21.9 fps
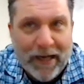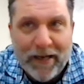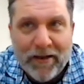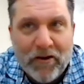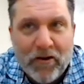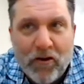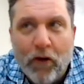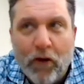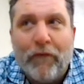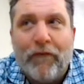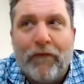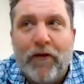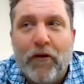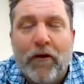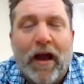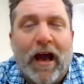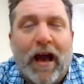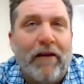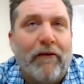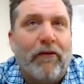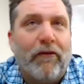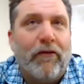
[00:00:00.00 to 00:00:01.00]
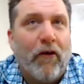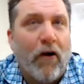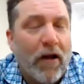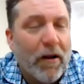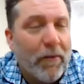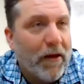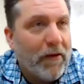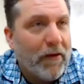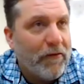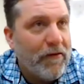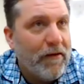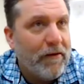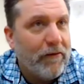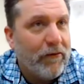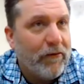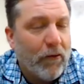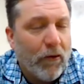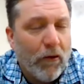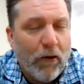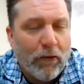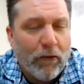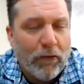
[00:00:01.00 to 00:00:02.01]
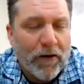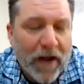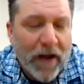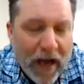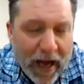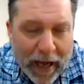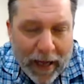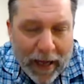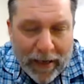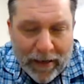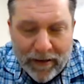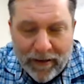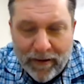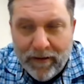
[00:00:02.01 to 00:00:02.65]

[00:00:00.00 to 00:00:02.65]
didn't know if you guys thought about this at all or not,